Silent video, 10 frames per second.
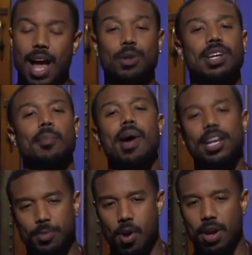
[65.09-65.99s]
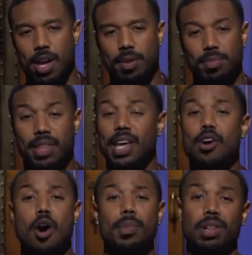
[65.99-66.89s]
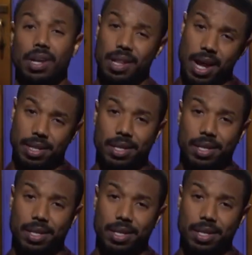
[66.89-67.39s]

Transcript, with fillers: I was at a basketball game and they caught me looking like